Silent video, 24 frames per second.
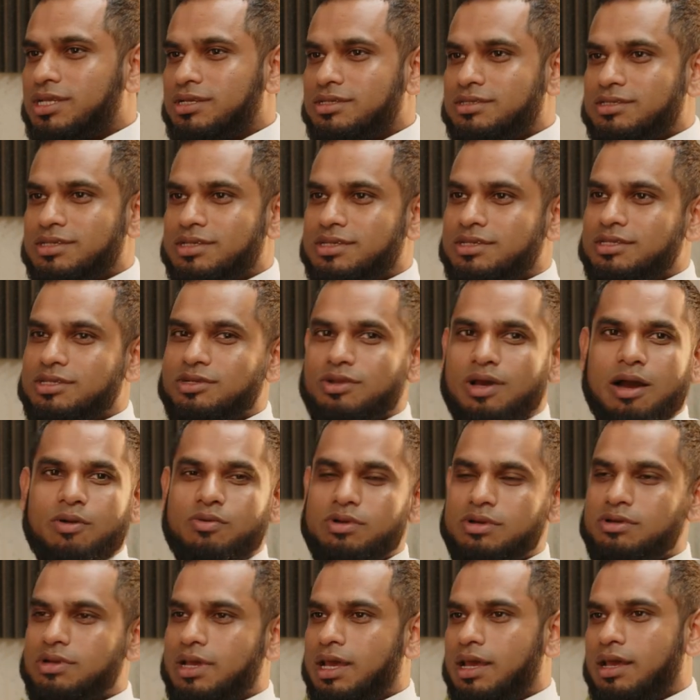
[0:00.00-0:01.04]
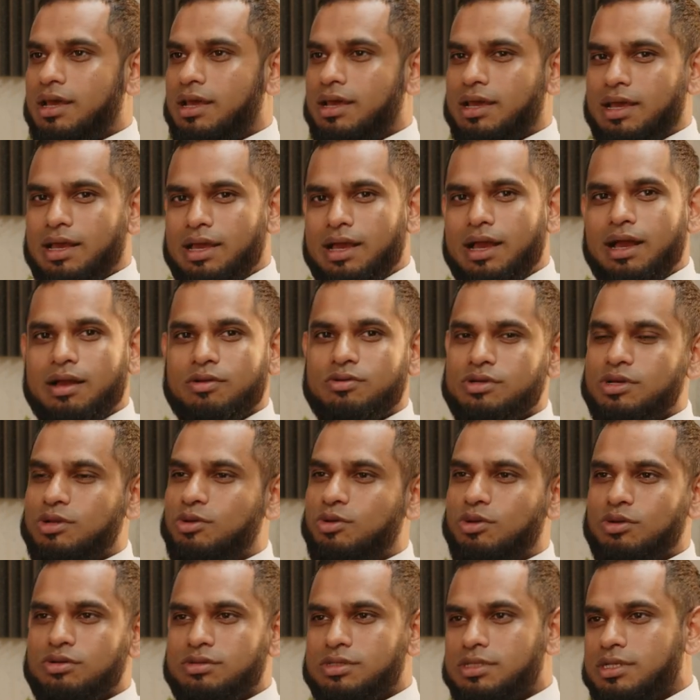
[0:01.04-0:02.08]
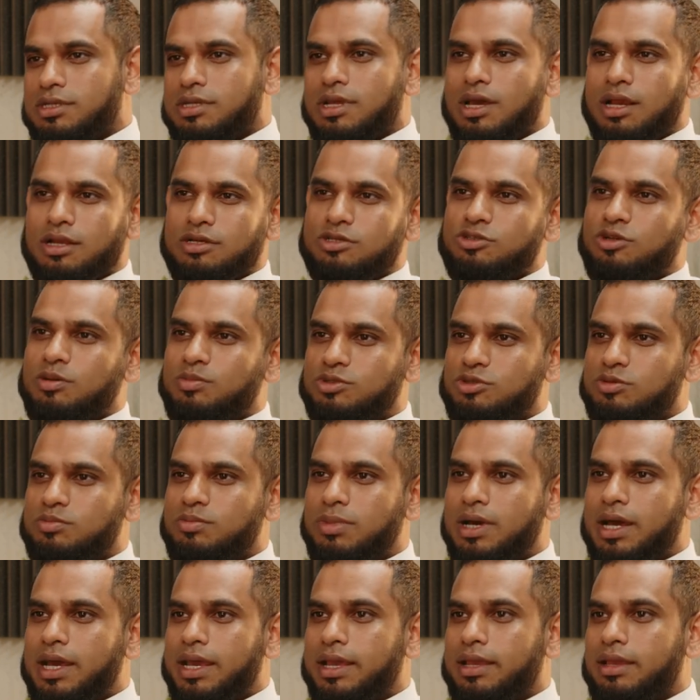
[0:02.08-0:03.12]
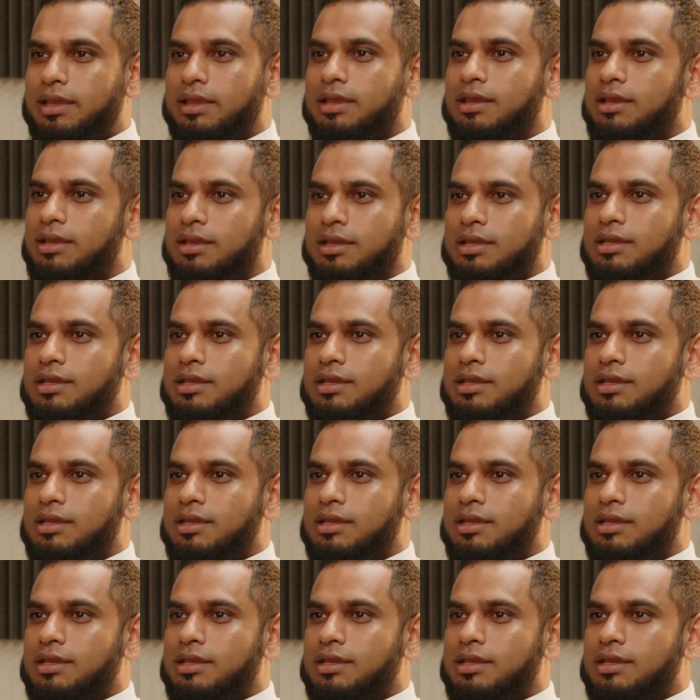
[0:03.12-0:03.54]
drinks and you know I would I couldn't go to the tuck shop to buy